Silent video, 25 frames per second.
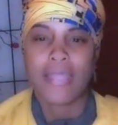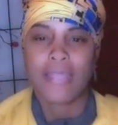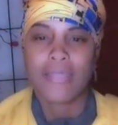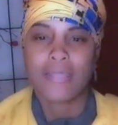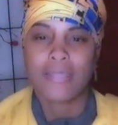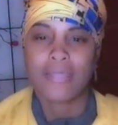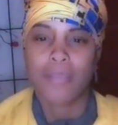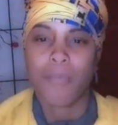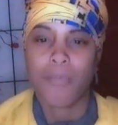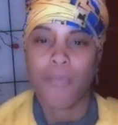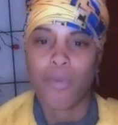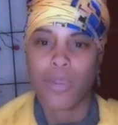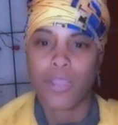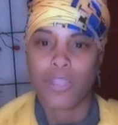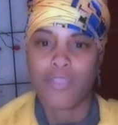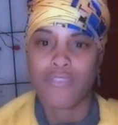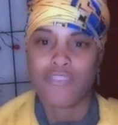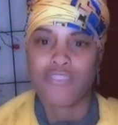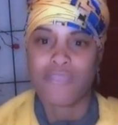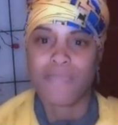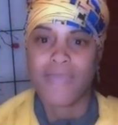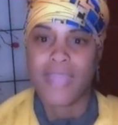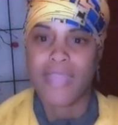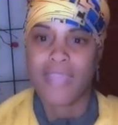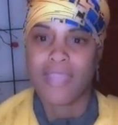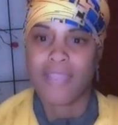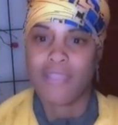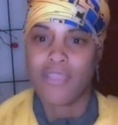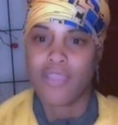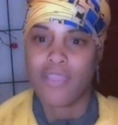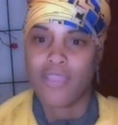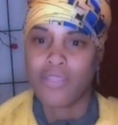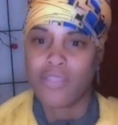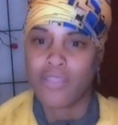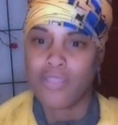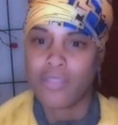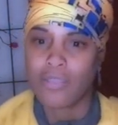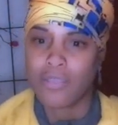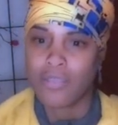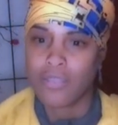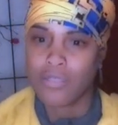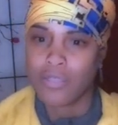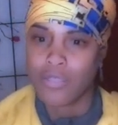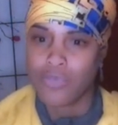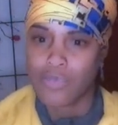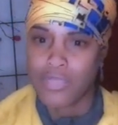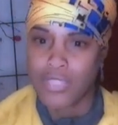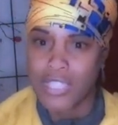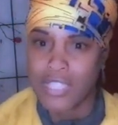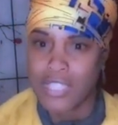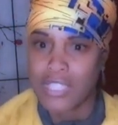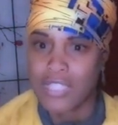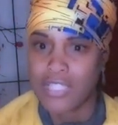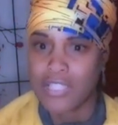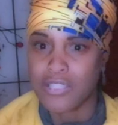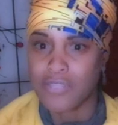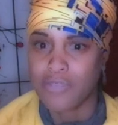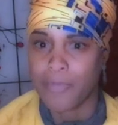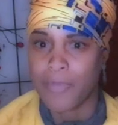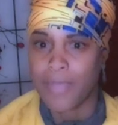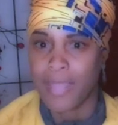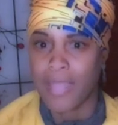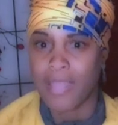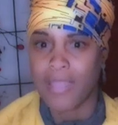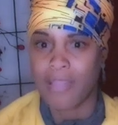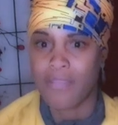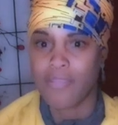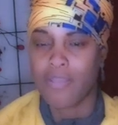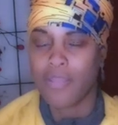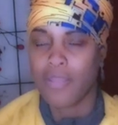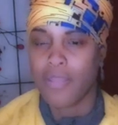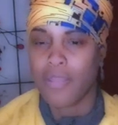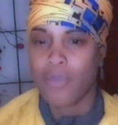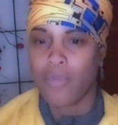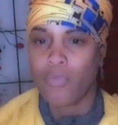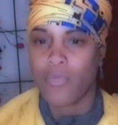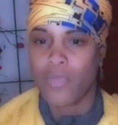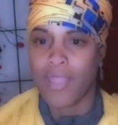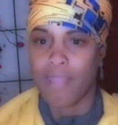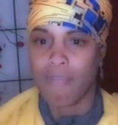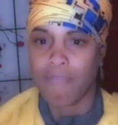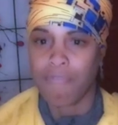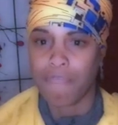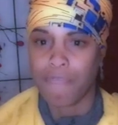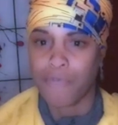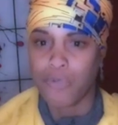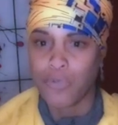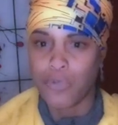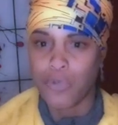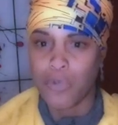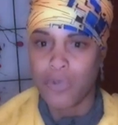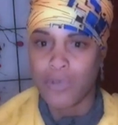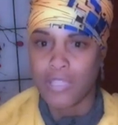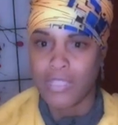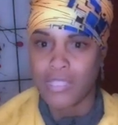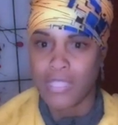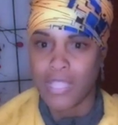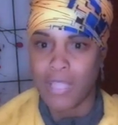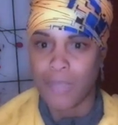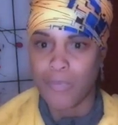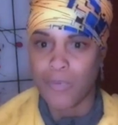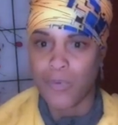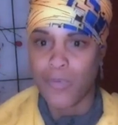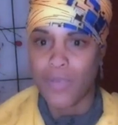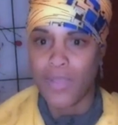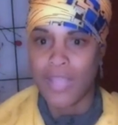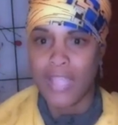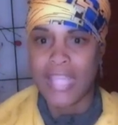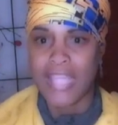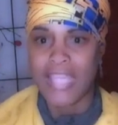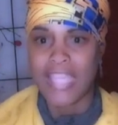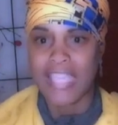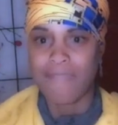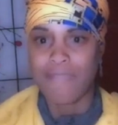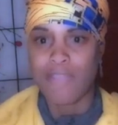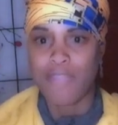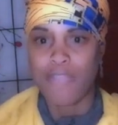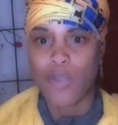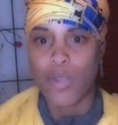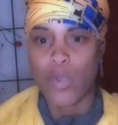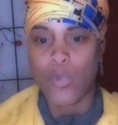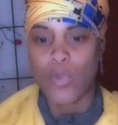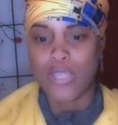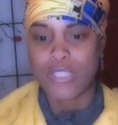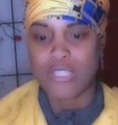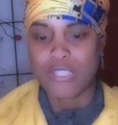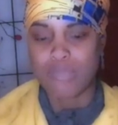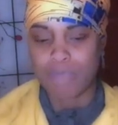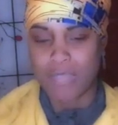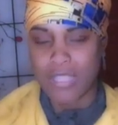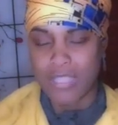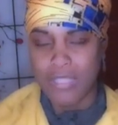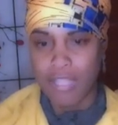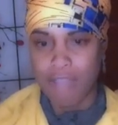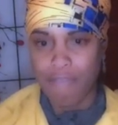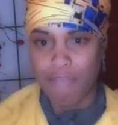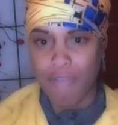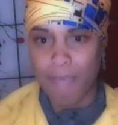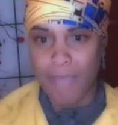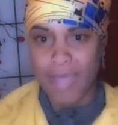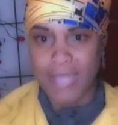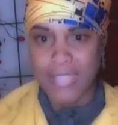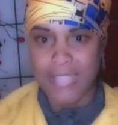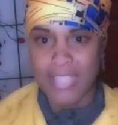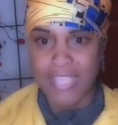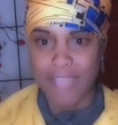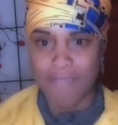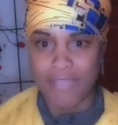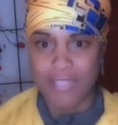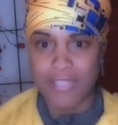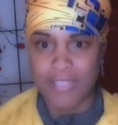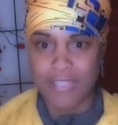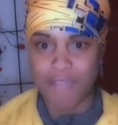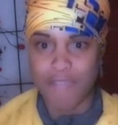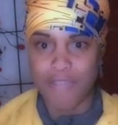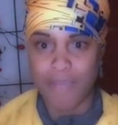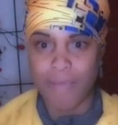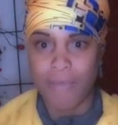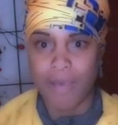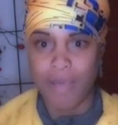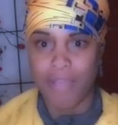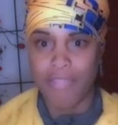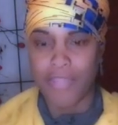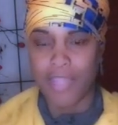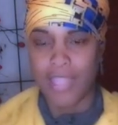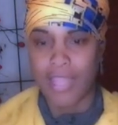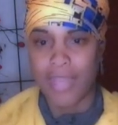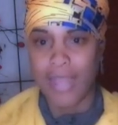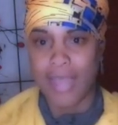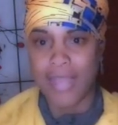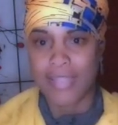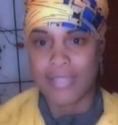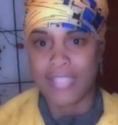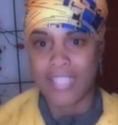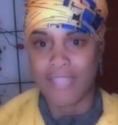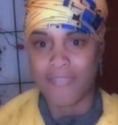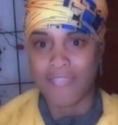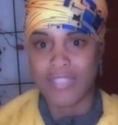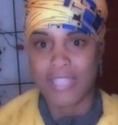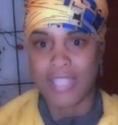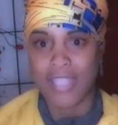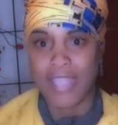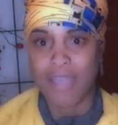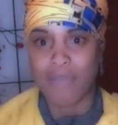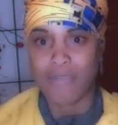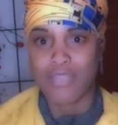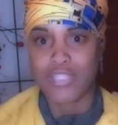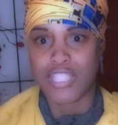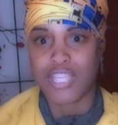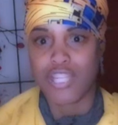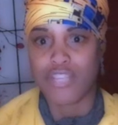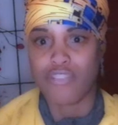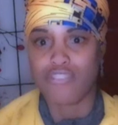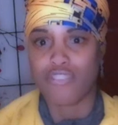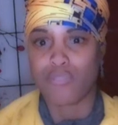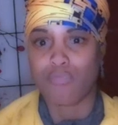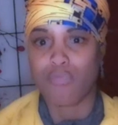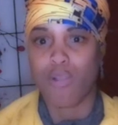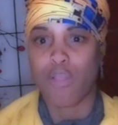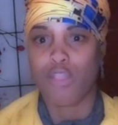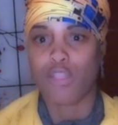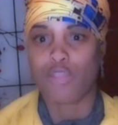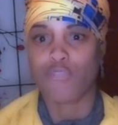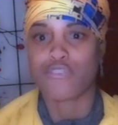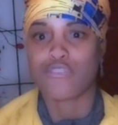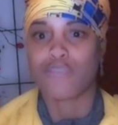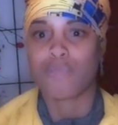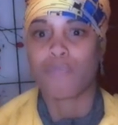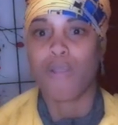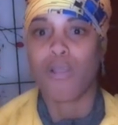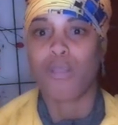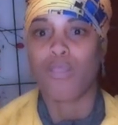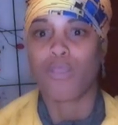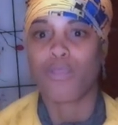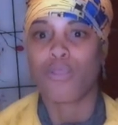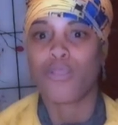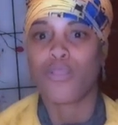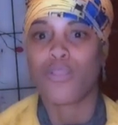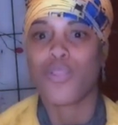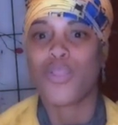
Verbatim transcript: the mortgage is paid, the utilities are paid, we have food on the table, even though we're spending from our savings every month and our savings account is getting smaller and smaller,